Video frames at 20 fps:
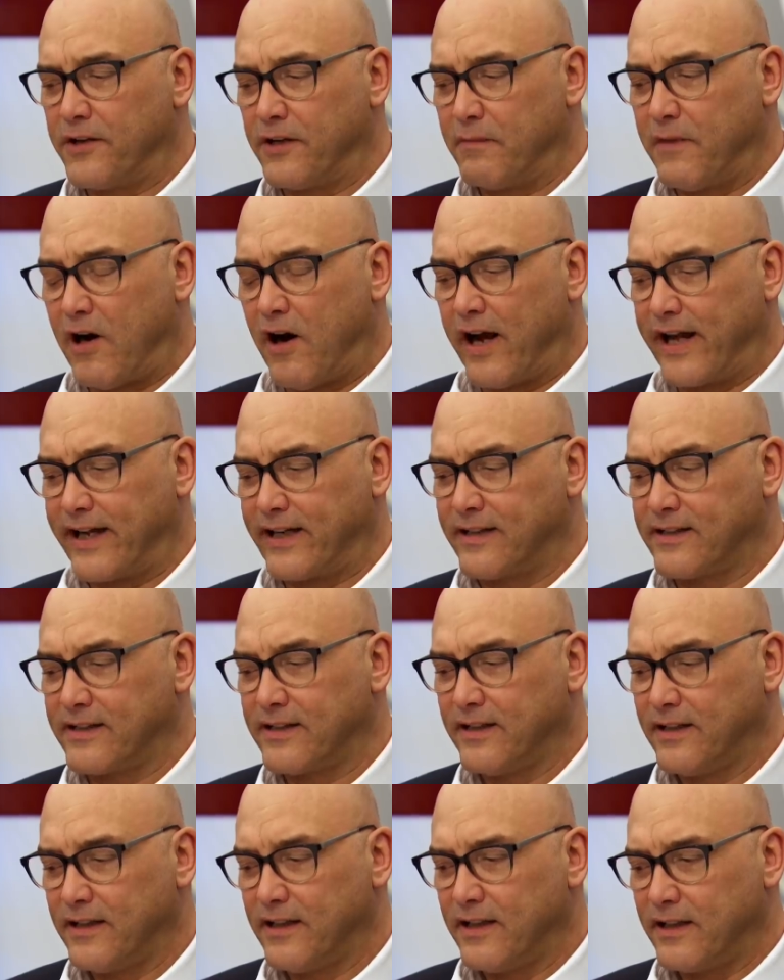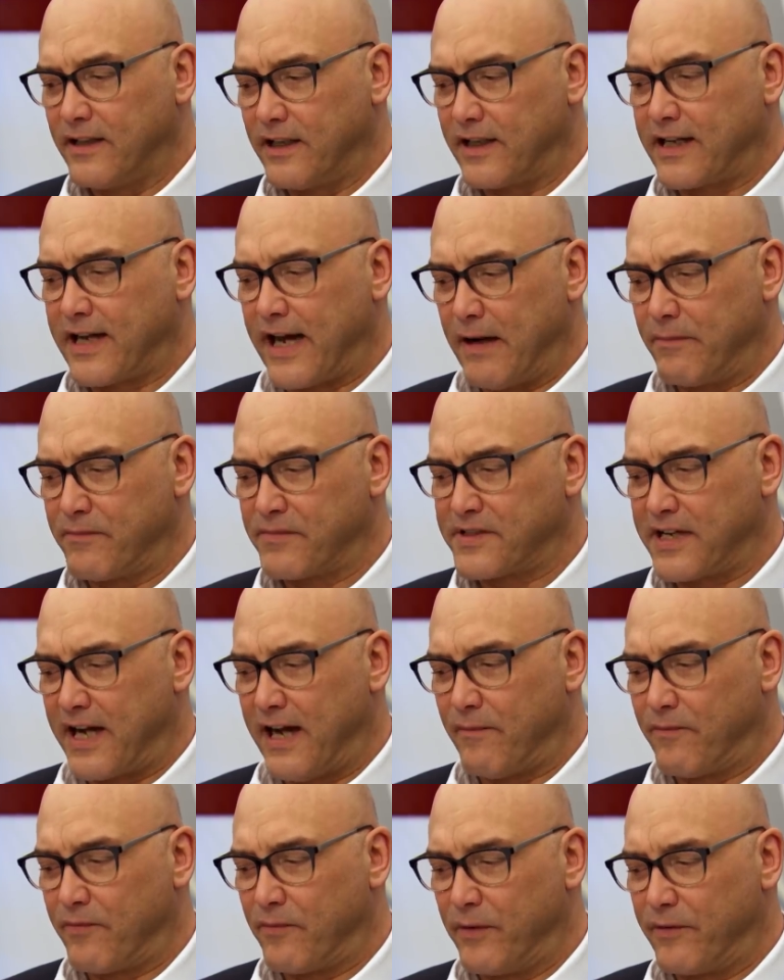the mind that comes
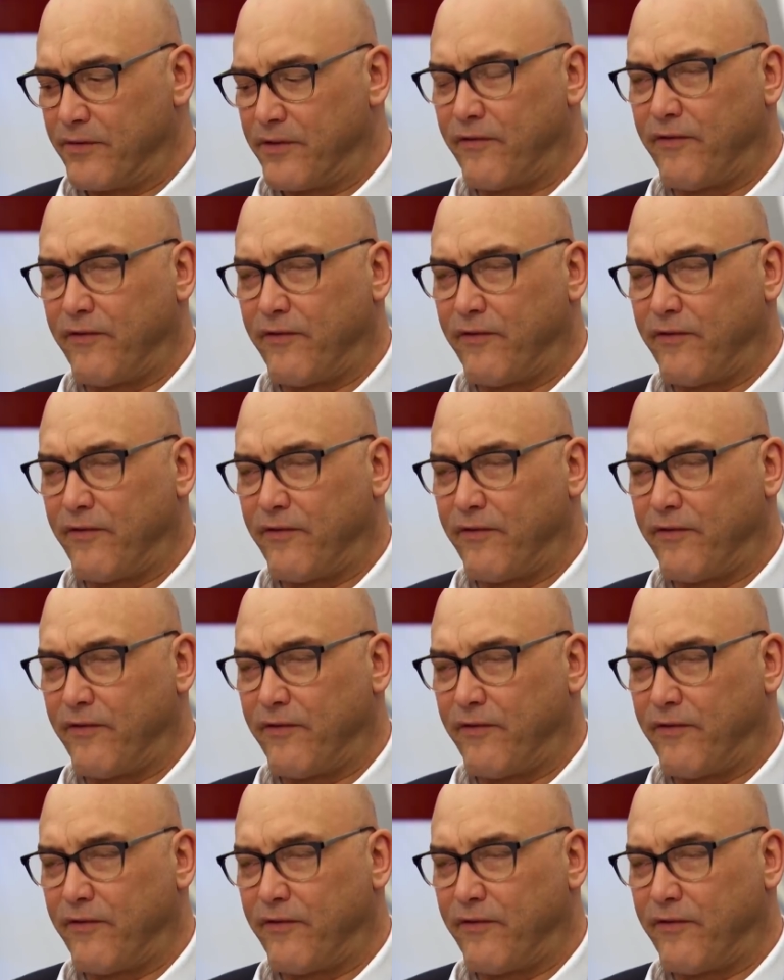up with the